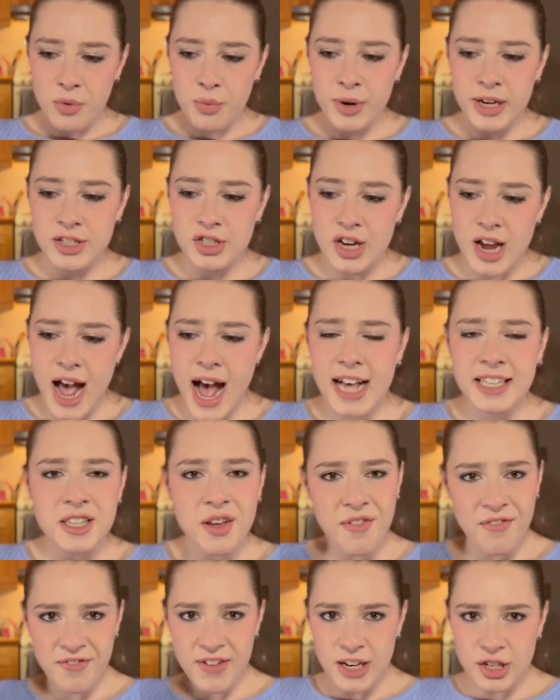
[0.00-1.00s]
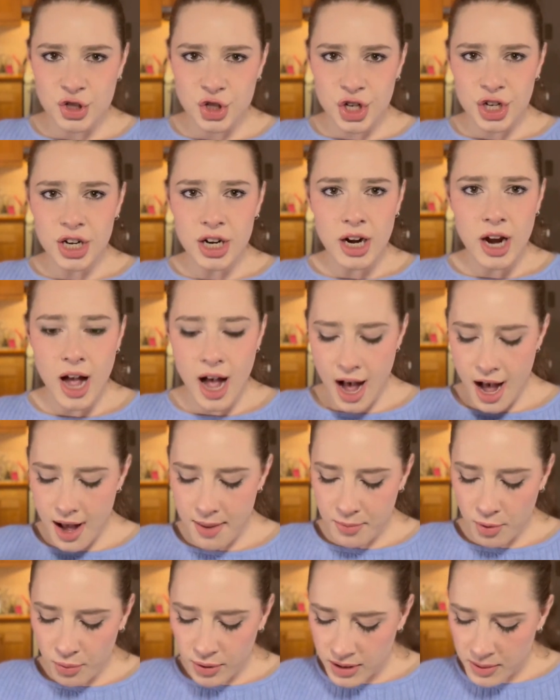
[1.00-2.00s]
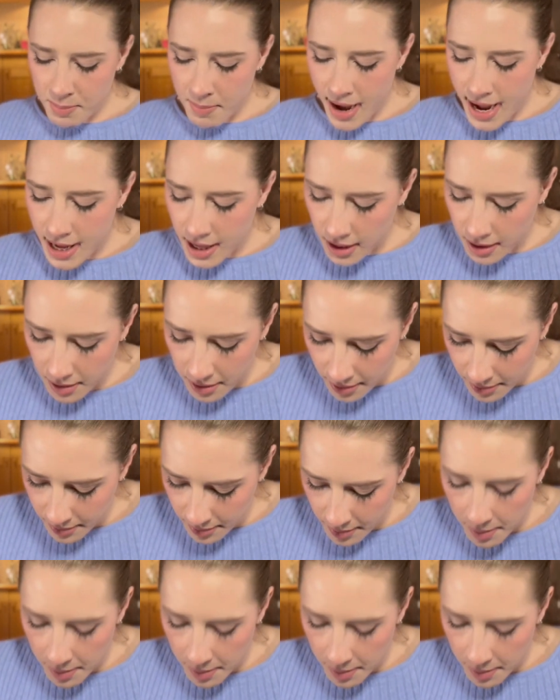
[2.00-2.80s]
which has a feature with Mike